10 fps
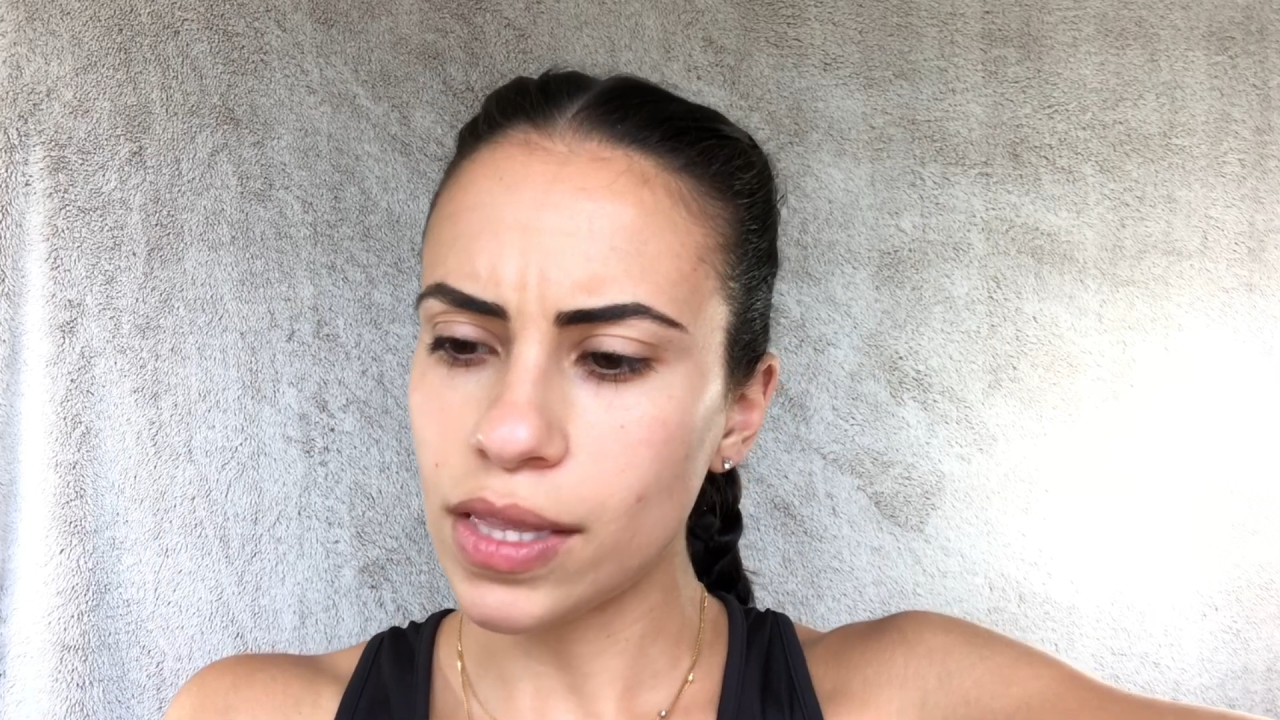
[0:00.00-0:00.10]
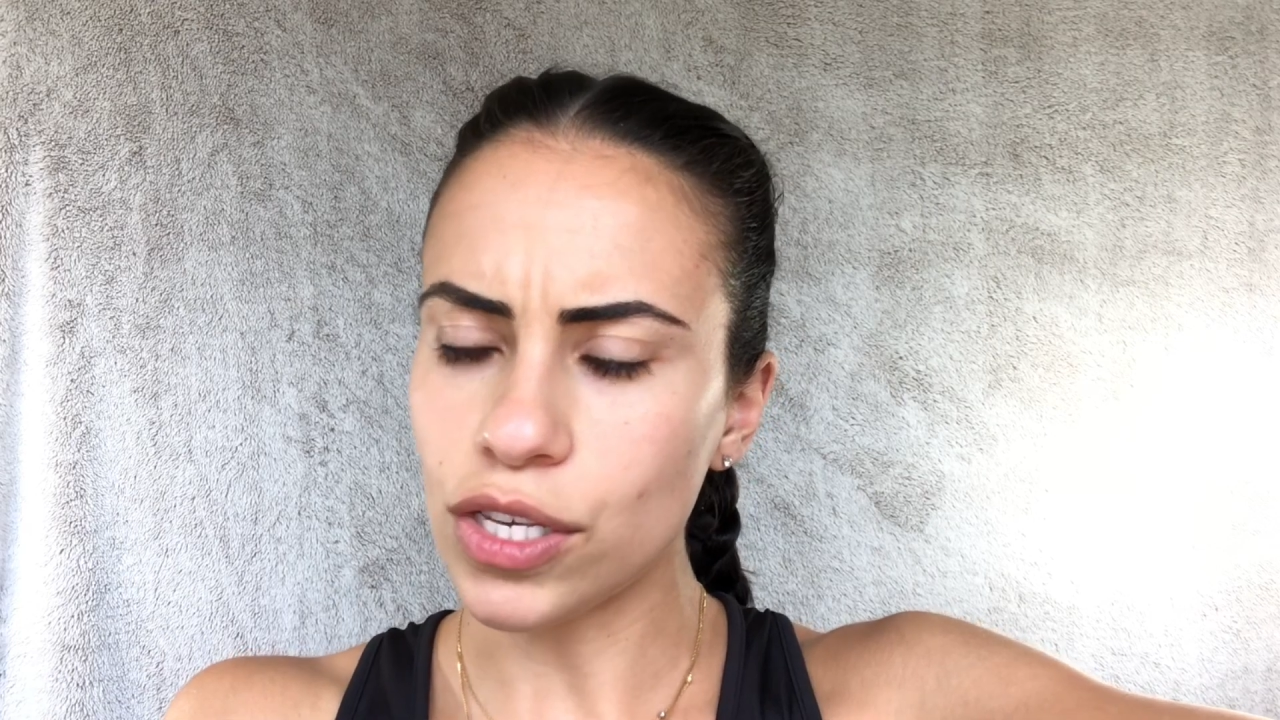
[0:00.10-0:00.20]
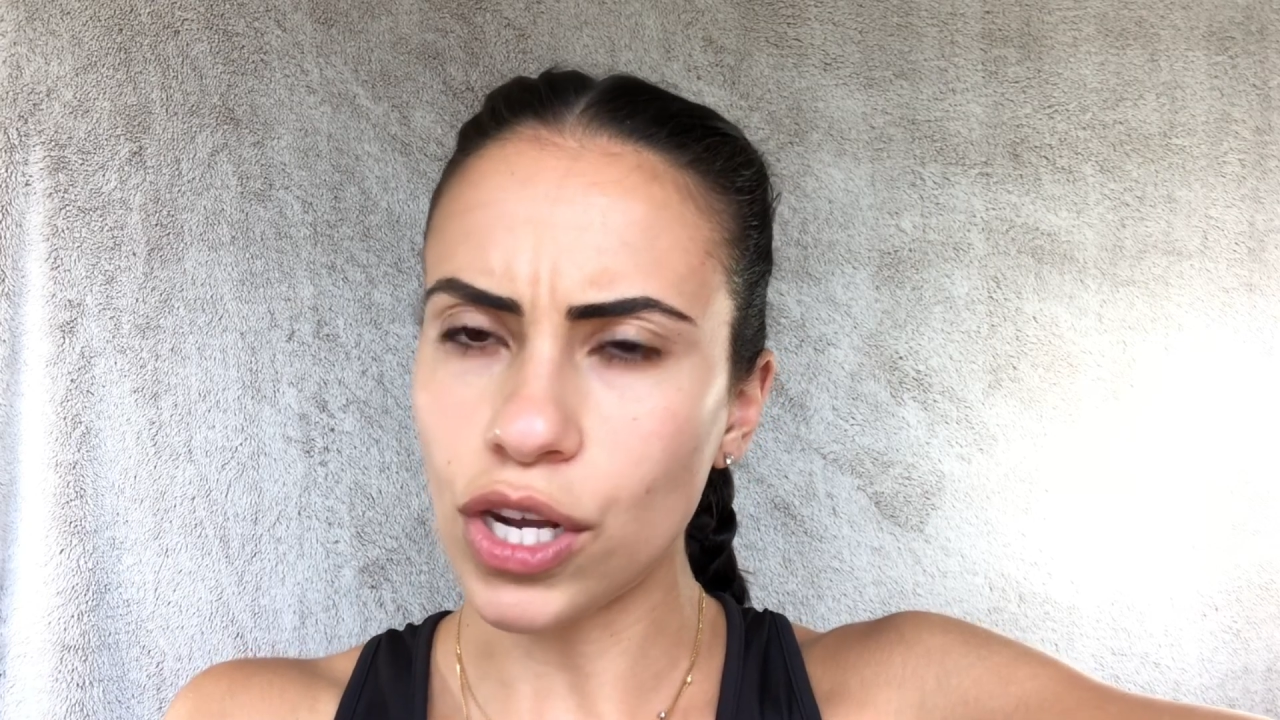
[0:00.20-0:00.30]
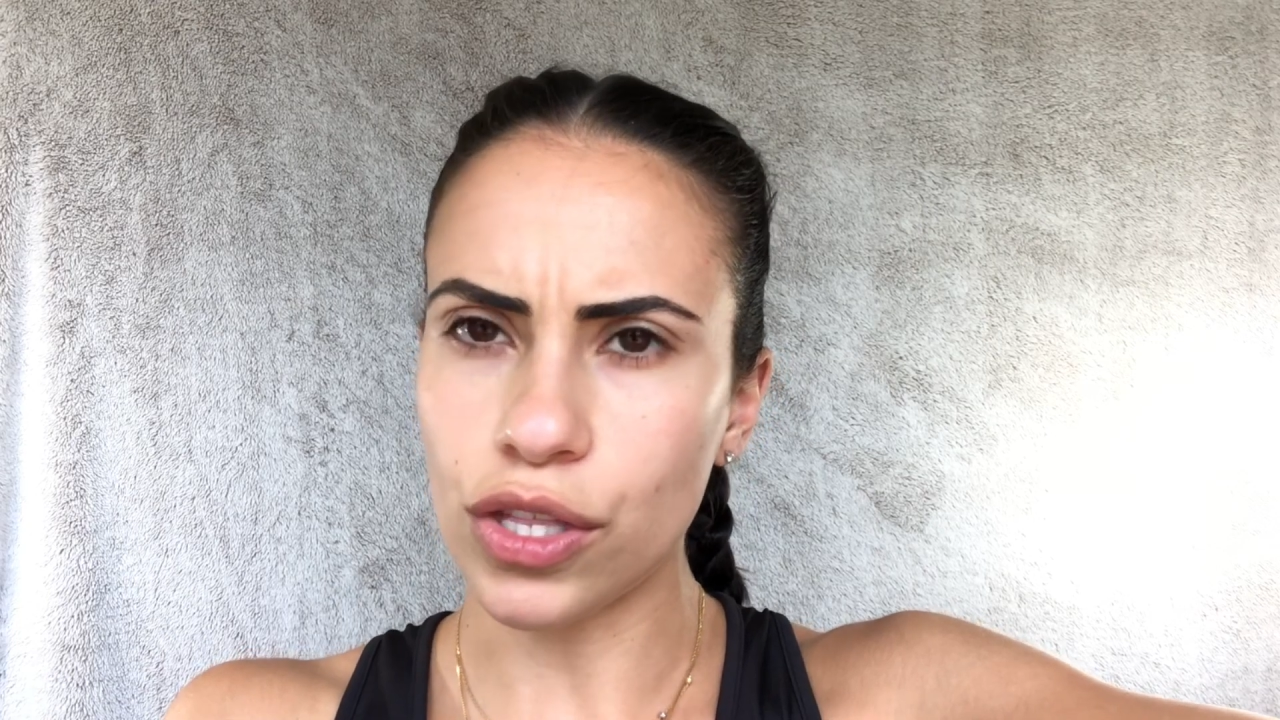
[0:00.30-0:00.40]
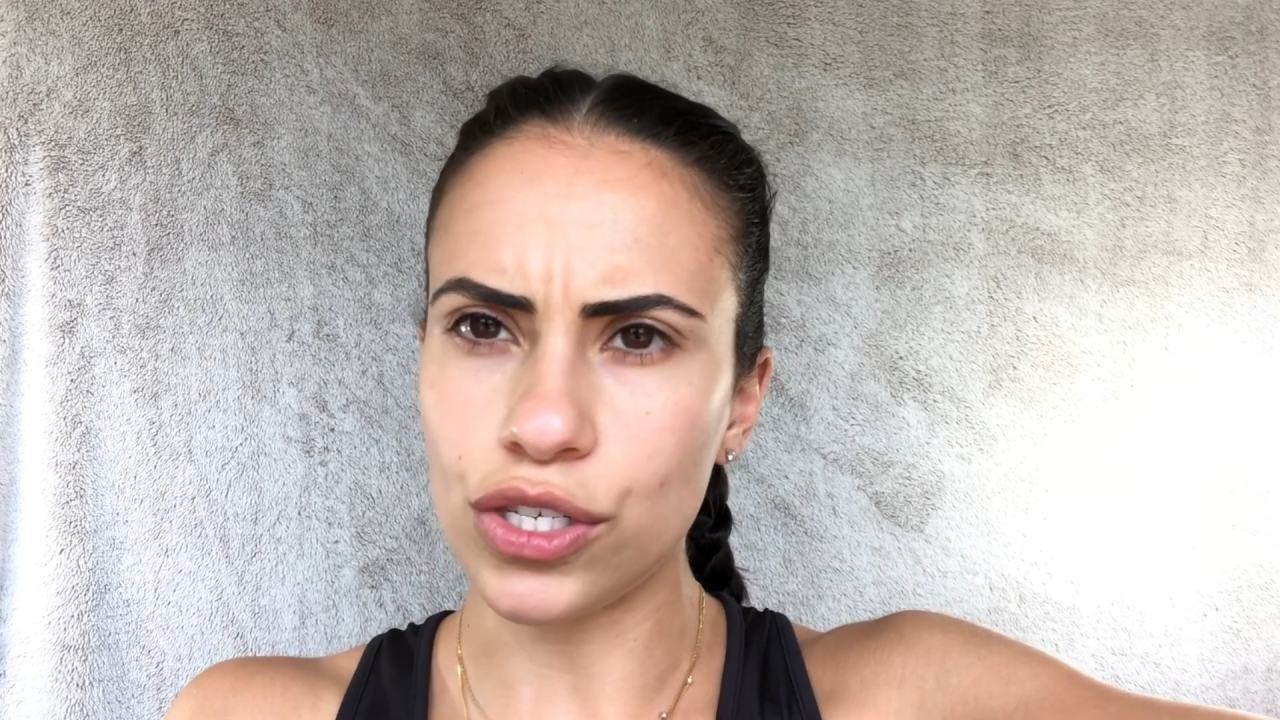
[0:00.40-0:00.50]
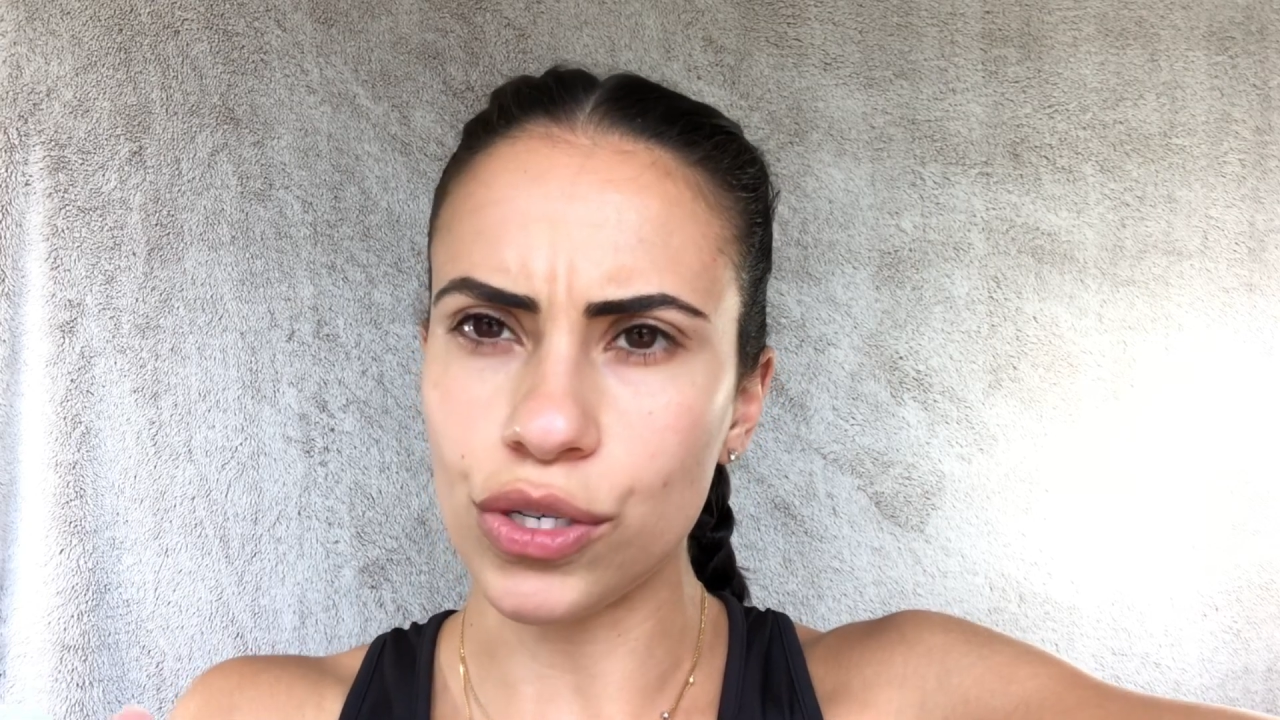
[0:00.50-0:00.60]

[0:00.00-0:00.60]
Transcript: these are the